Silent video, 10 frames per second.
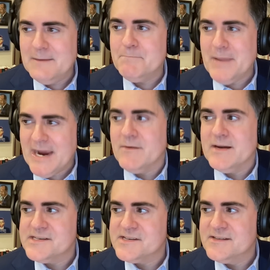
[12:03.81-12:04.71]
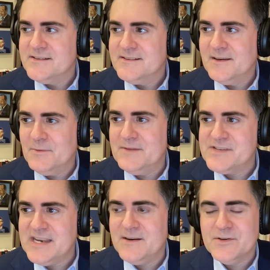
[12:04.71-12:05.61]
embarrassed that we've
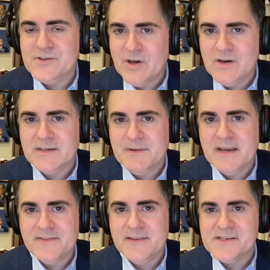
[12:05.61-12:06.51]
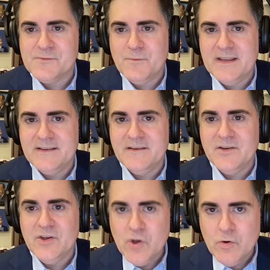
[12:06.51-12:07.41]
sat here and talked about this when
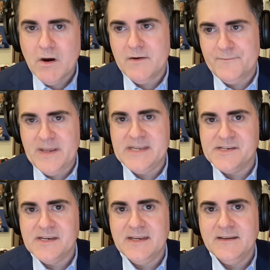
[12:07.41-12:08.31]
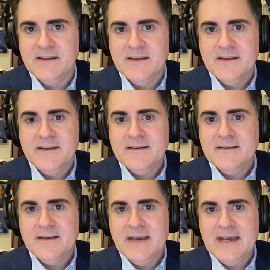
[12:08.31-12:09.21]
you are facing
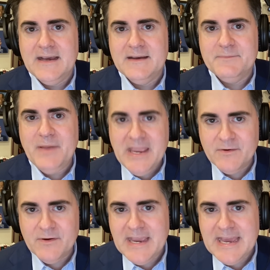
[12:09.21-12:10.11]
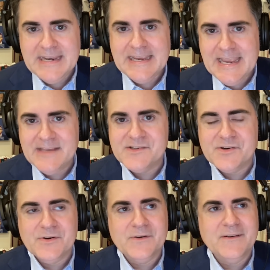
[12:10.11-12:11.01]
pancreatic
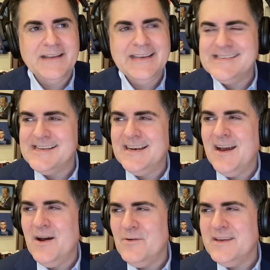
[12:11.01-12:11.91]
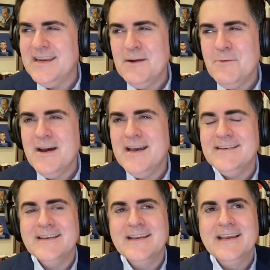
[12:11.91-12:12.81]
cancer. And he said, oh, you know what?